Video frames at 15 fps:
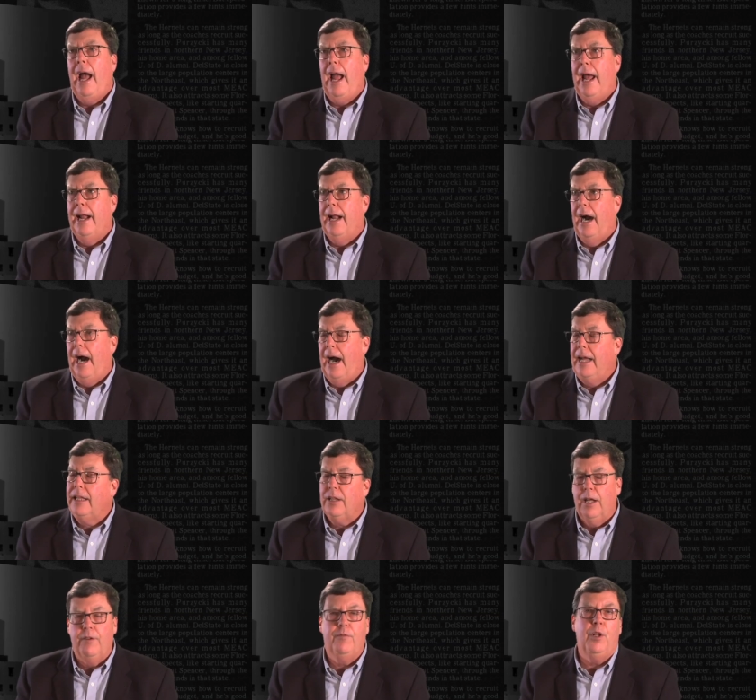And
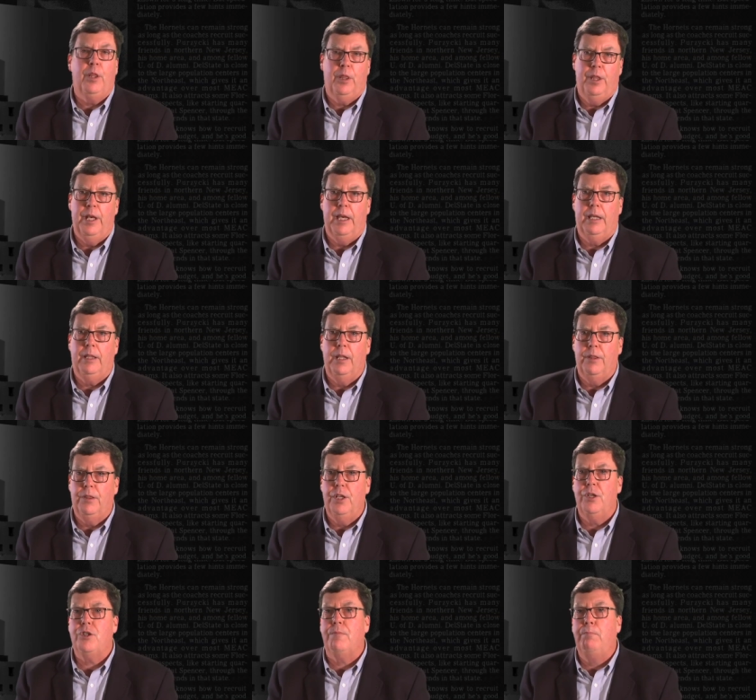I'd love to think that
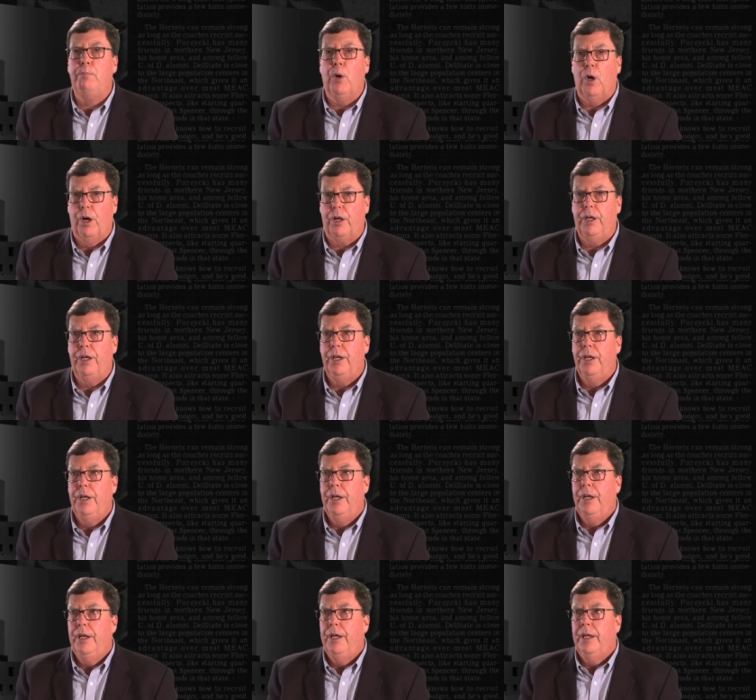this book
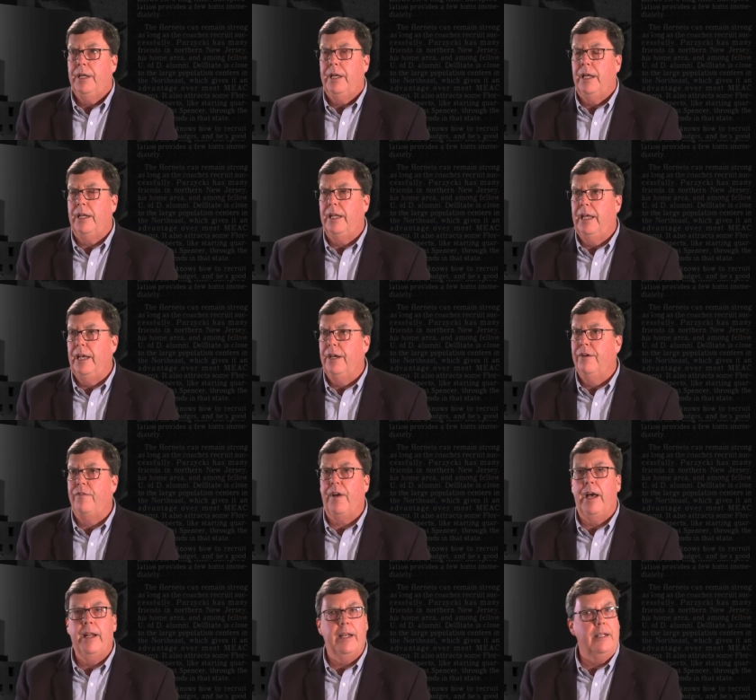can
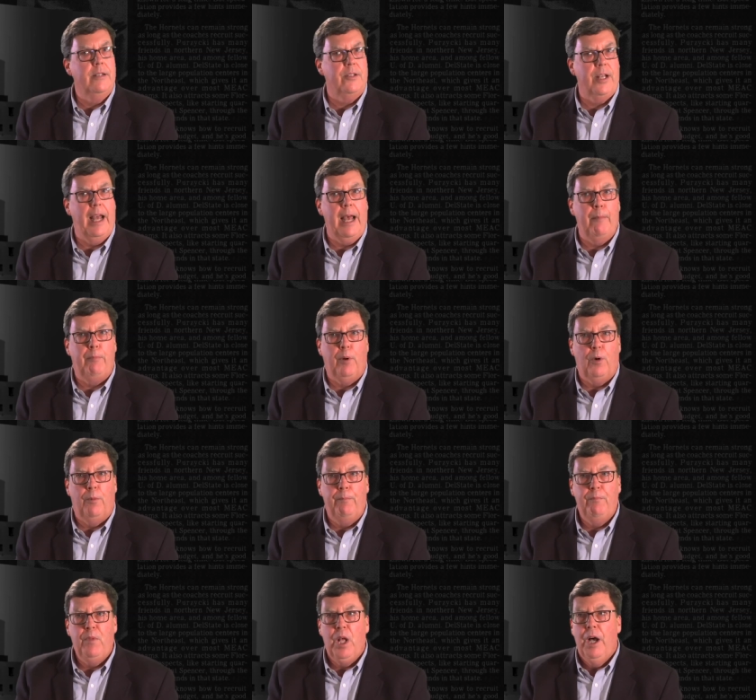give an
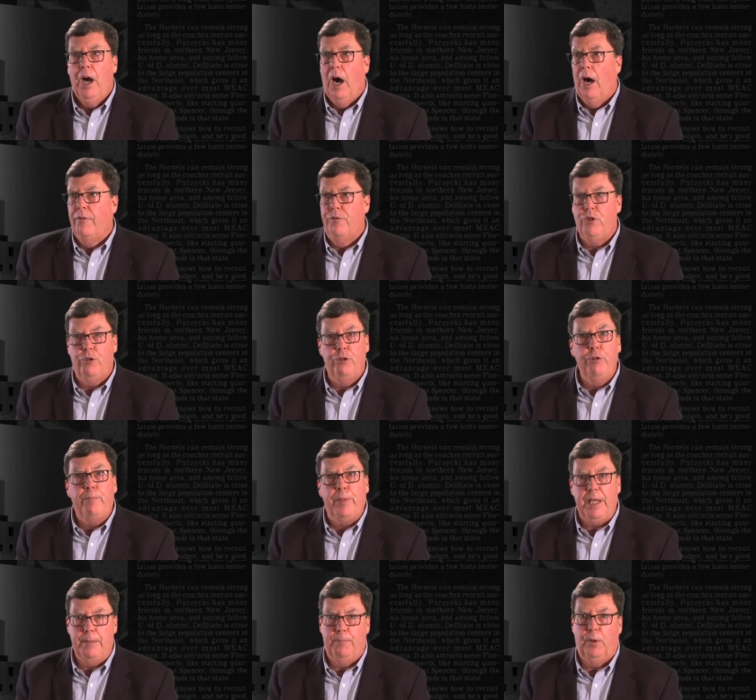example of two
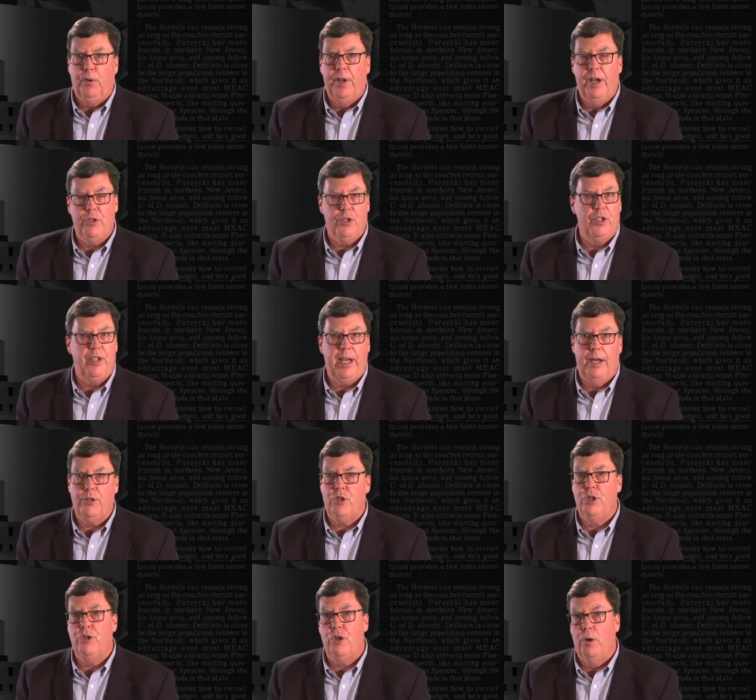people, Nelson
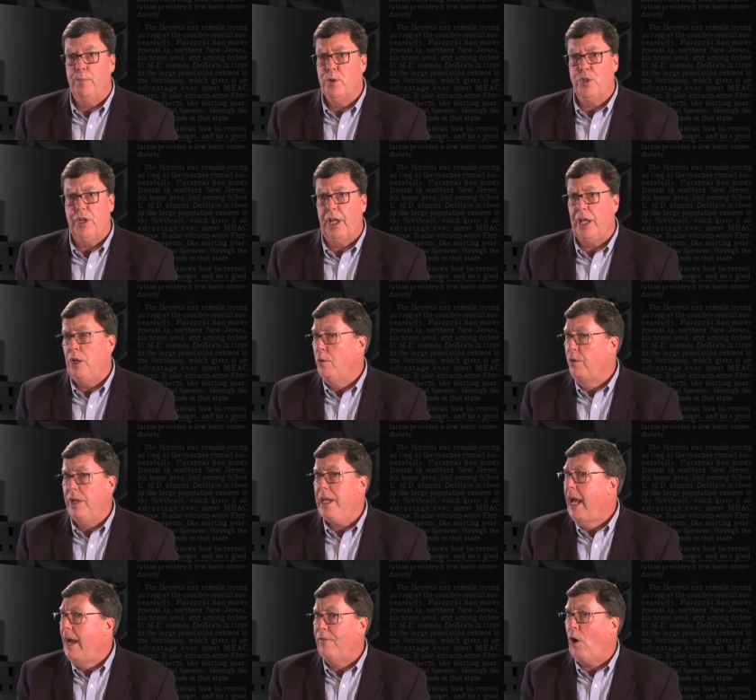Townsend and Joe Purzycki, who
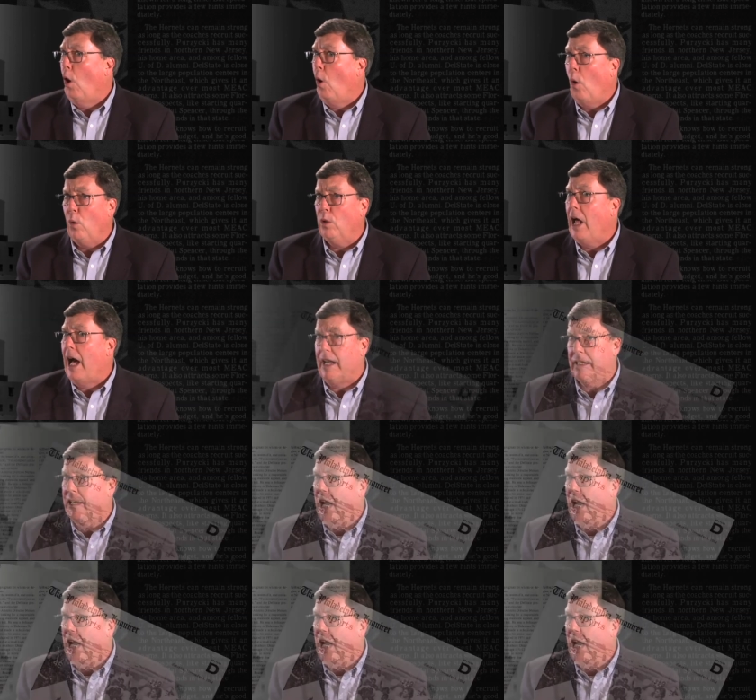didn't have a whole lot in